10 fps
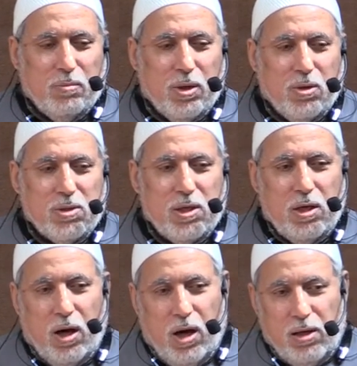Because
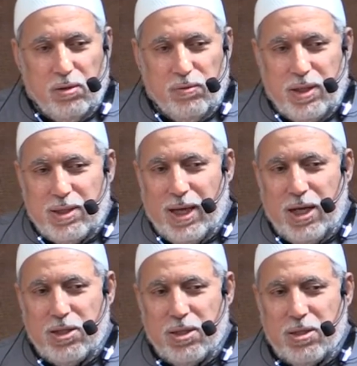in all of these
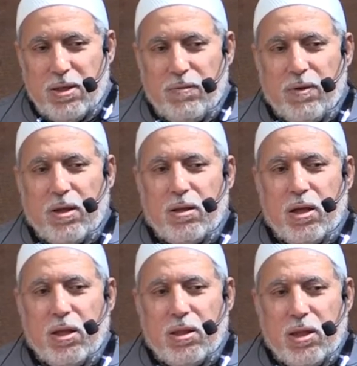ages,
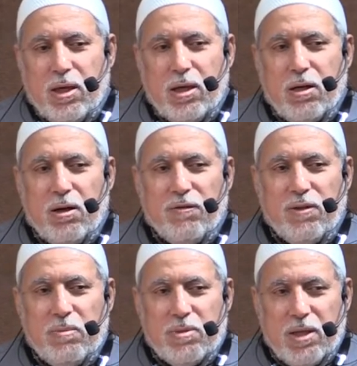they think
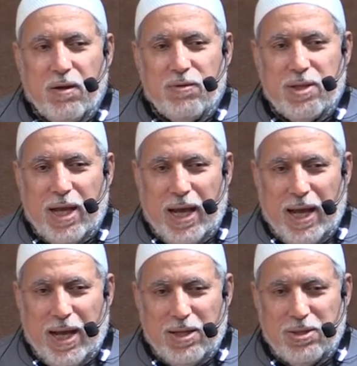of themselves
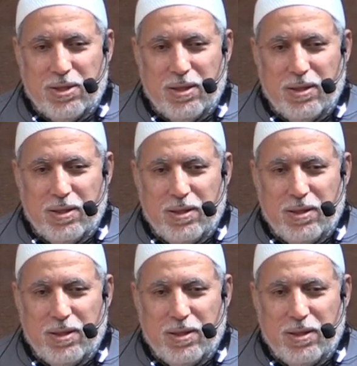as